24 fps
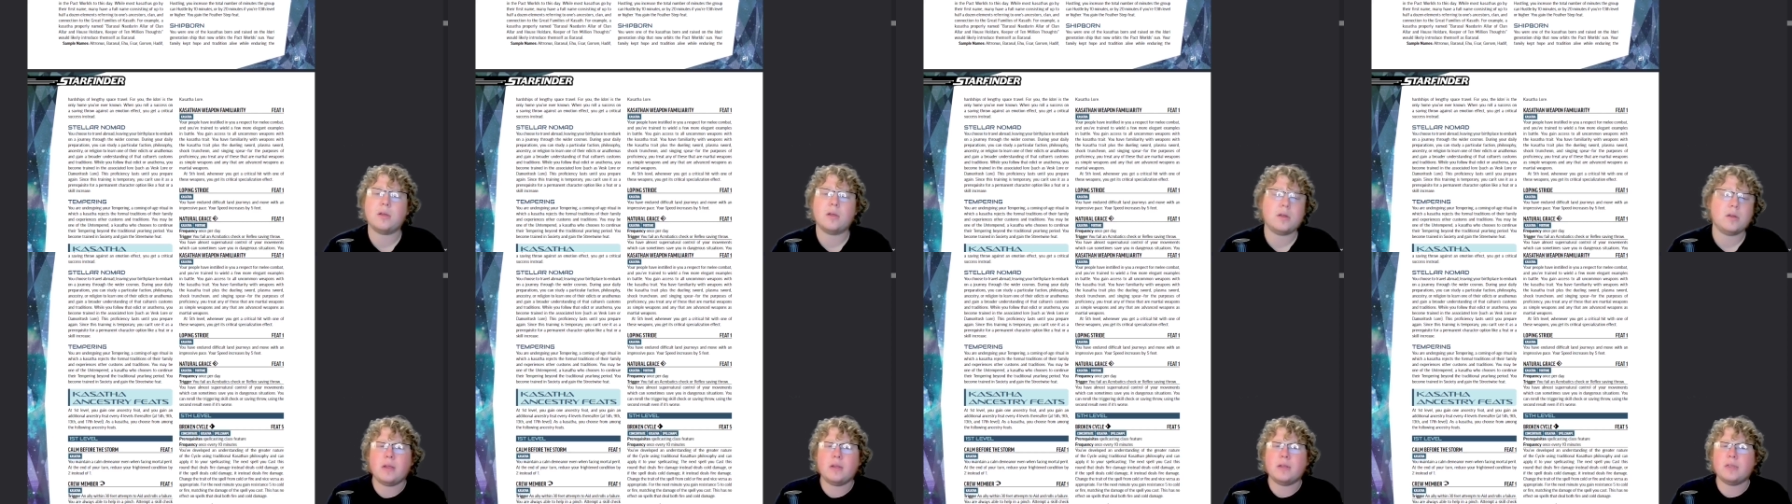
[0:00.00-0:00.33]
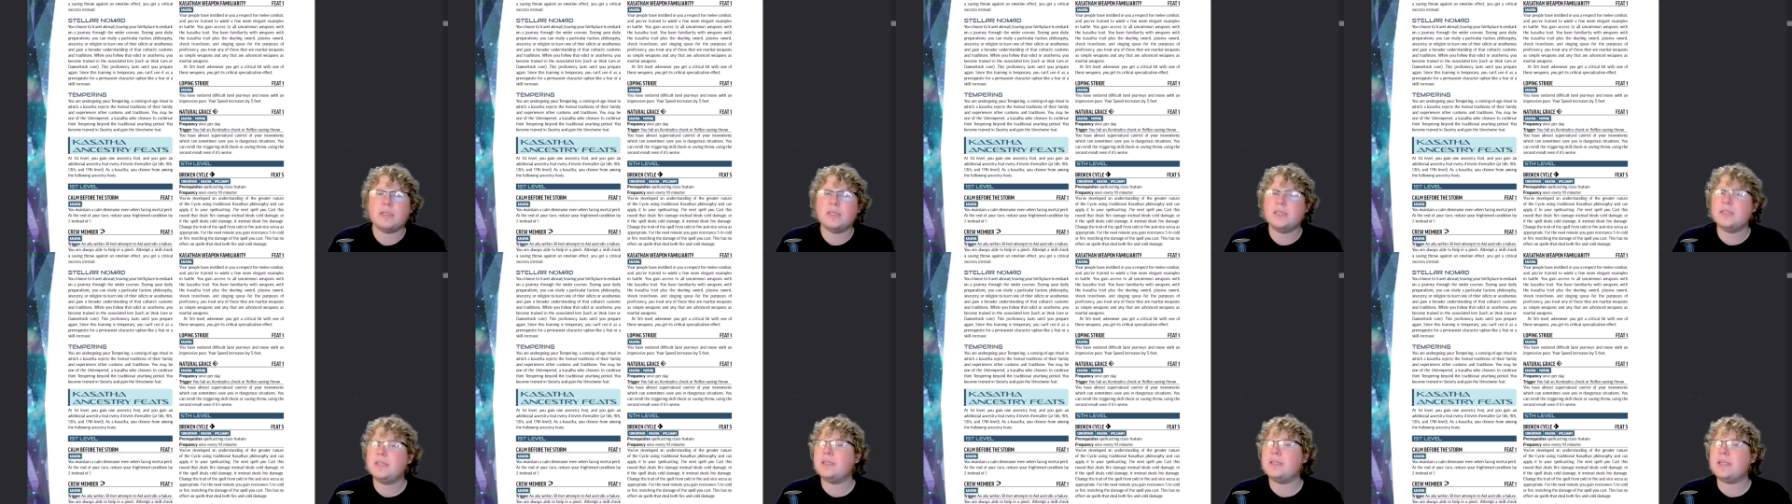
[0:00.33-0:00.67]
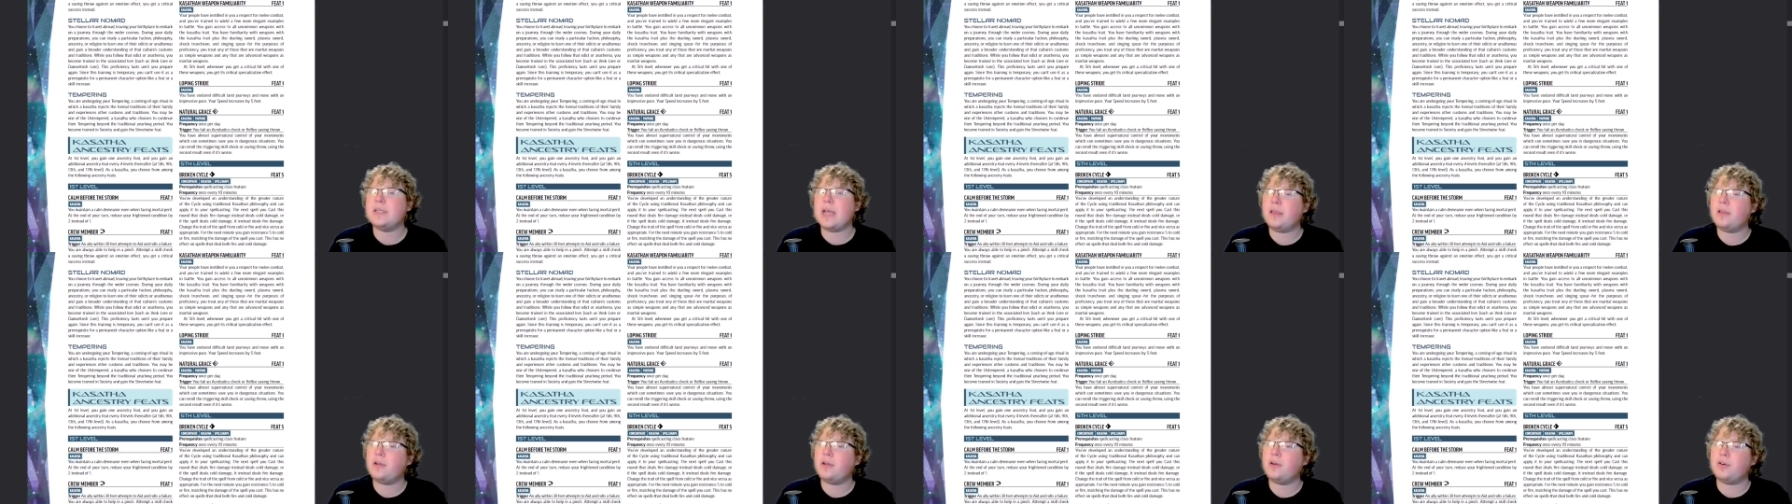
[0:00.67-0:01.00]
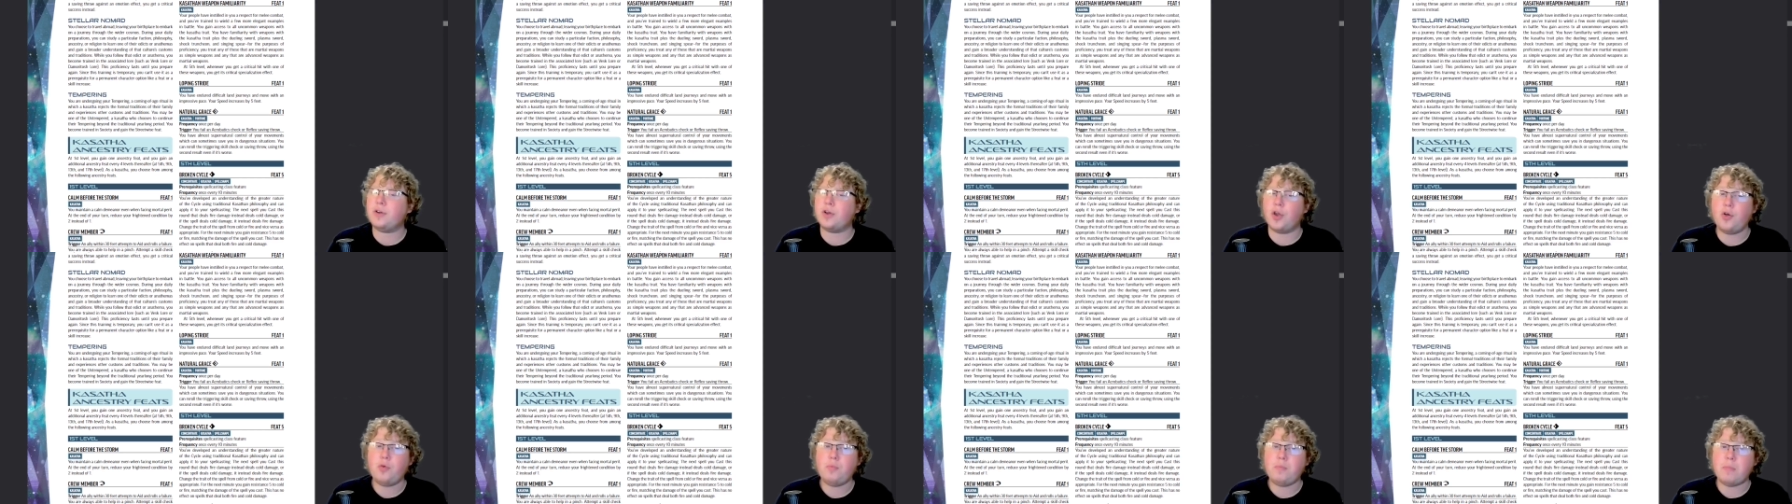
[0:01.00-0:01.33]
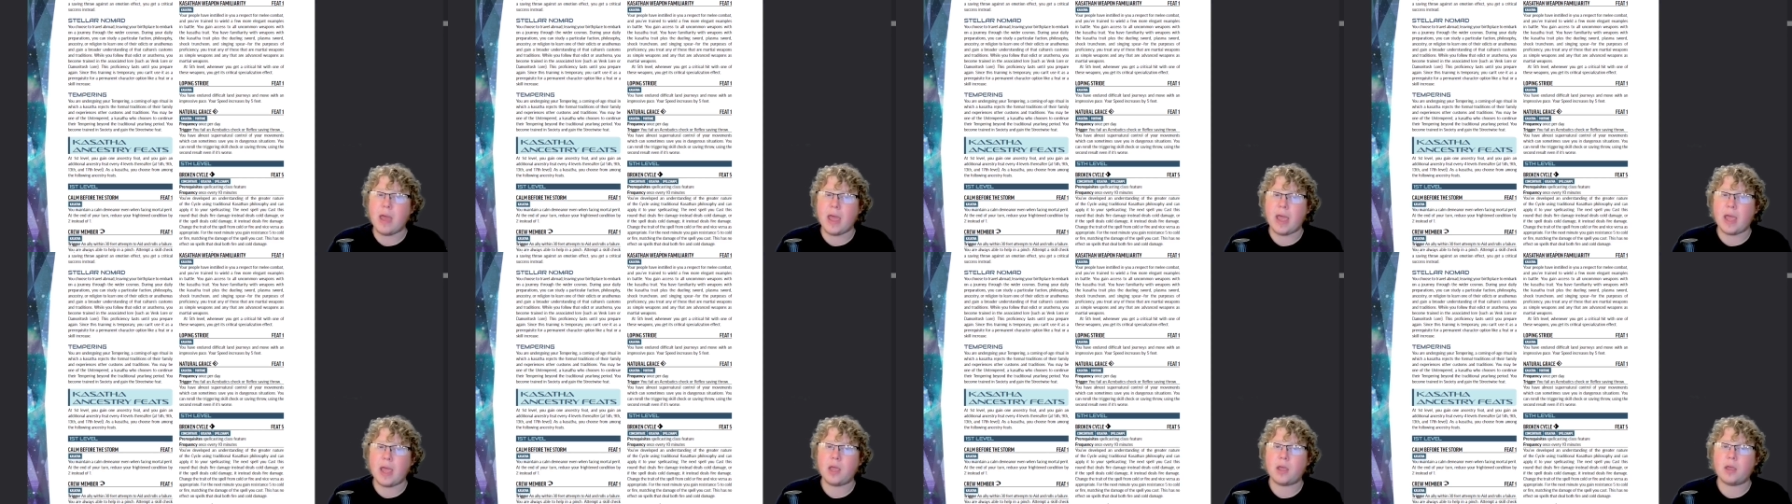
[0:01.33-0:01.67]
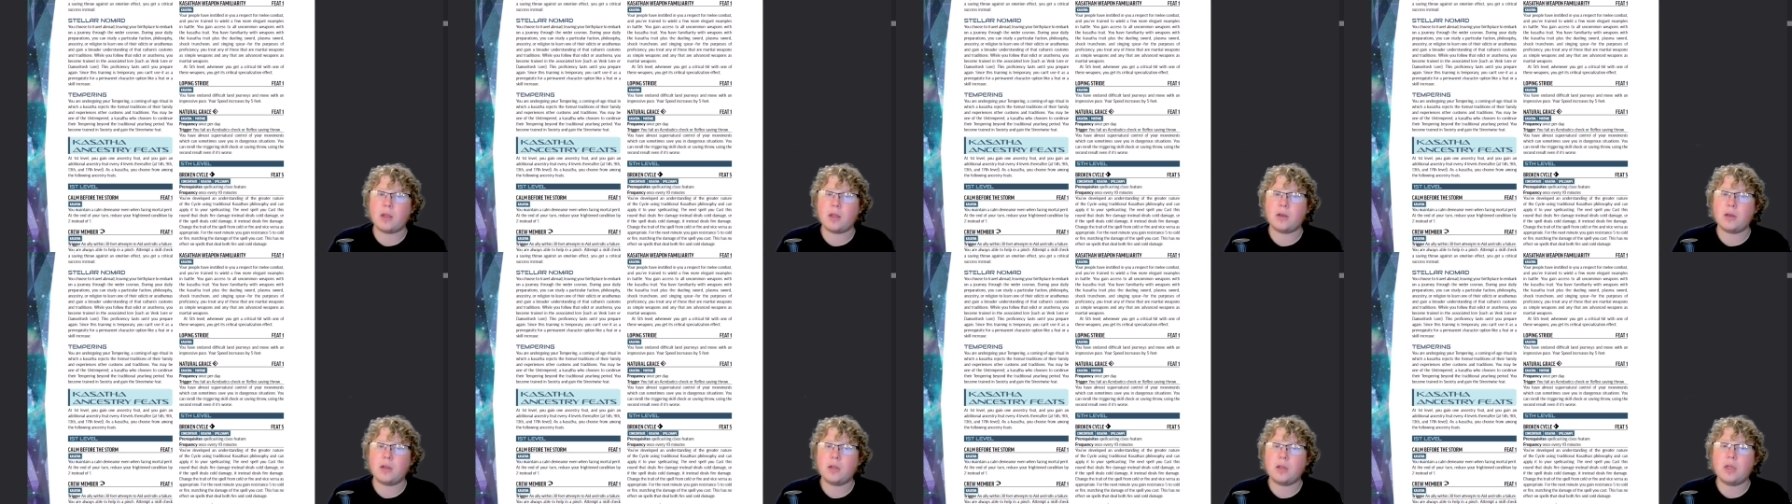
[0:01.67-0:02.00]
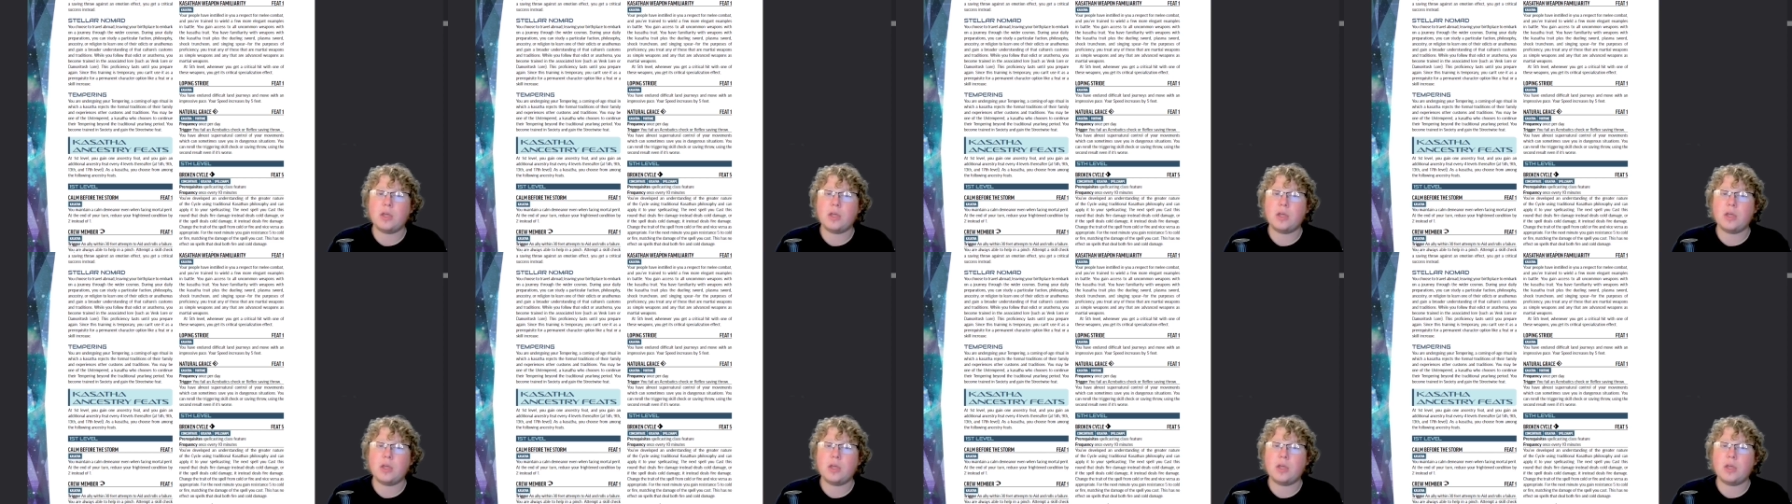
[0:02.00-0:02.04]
Stellar Nomad.